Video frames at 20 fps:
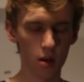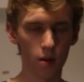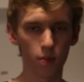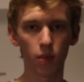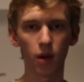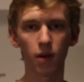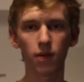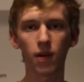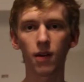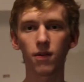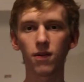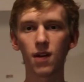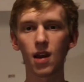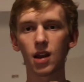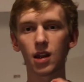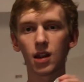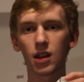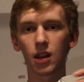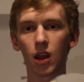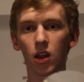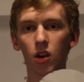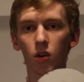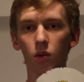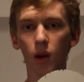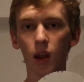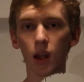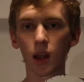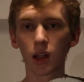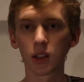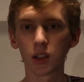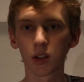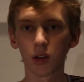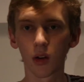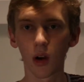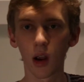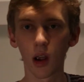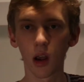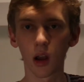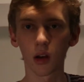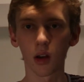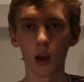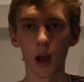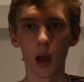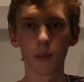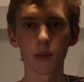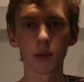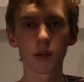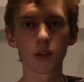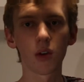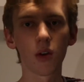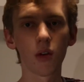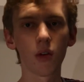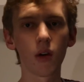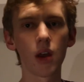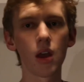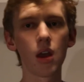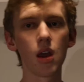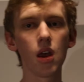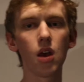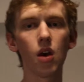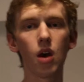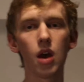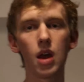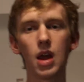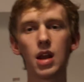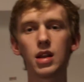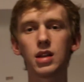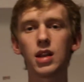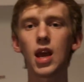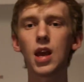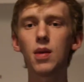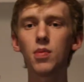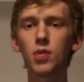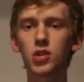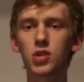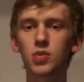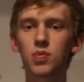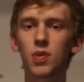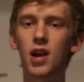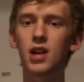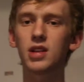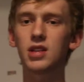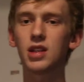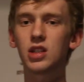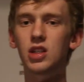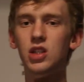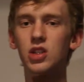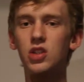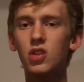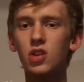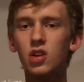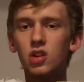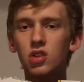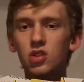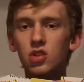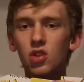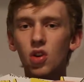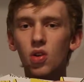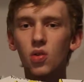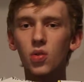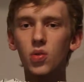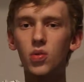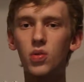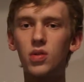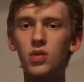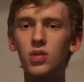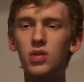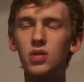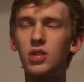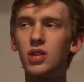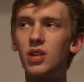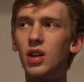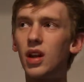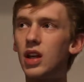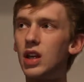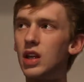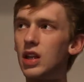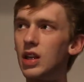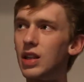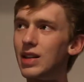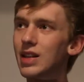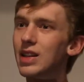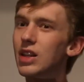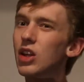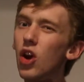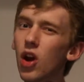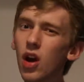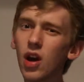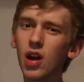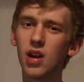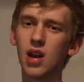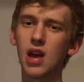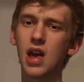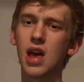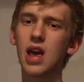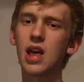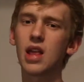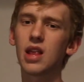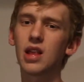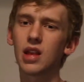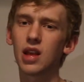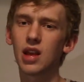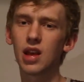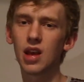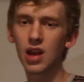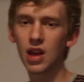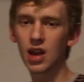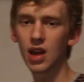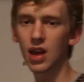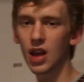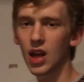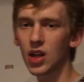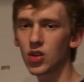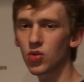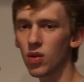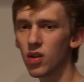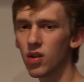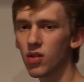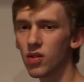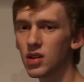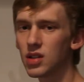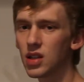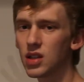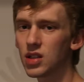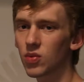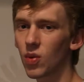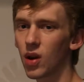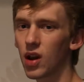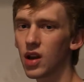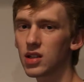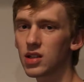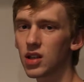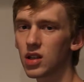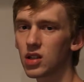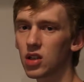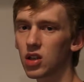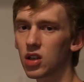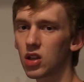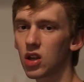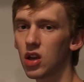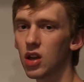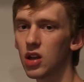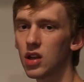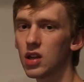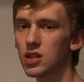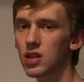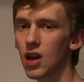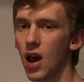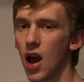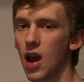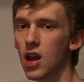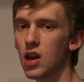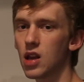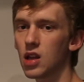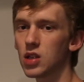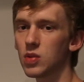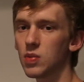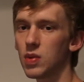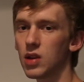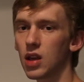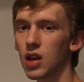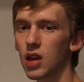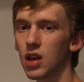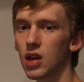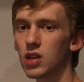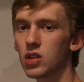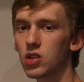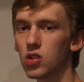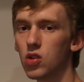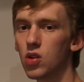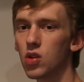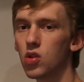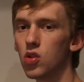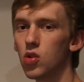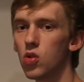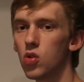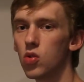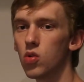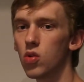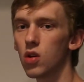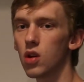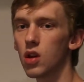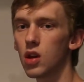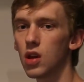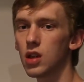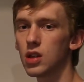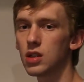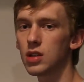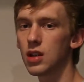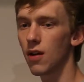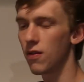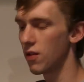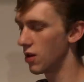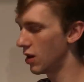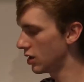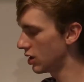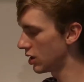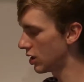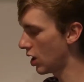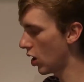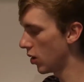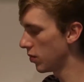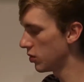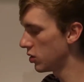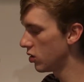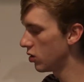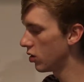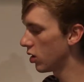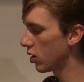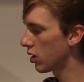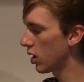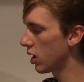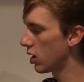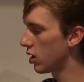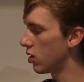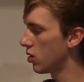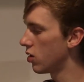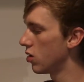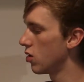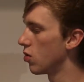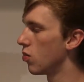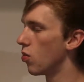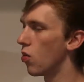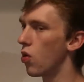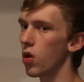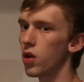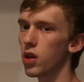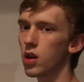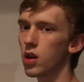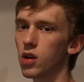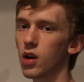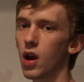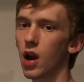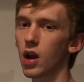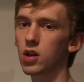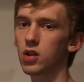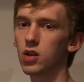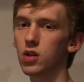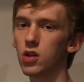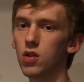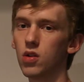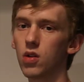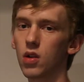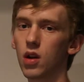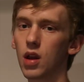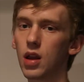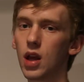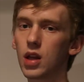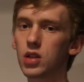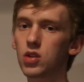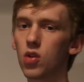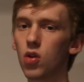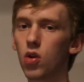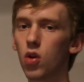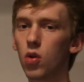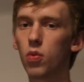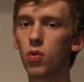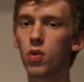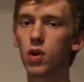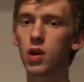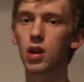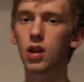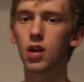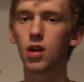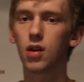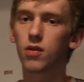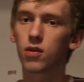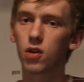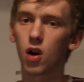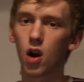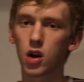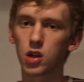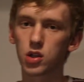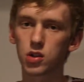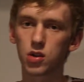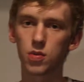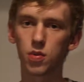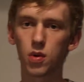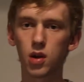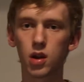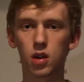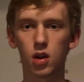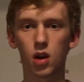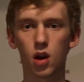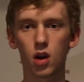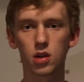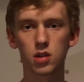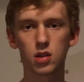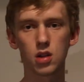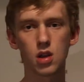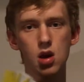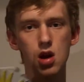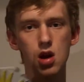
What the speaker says: but if I fan it the other way, it's gray on top. So in table spreads, it just looks so, like, good. And it's one of the reasons why it's such a good design is because you can do stuff and it just helps you look like you're doing more actually doing. And that's the whole point of Cardistry playing cards.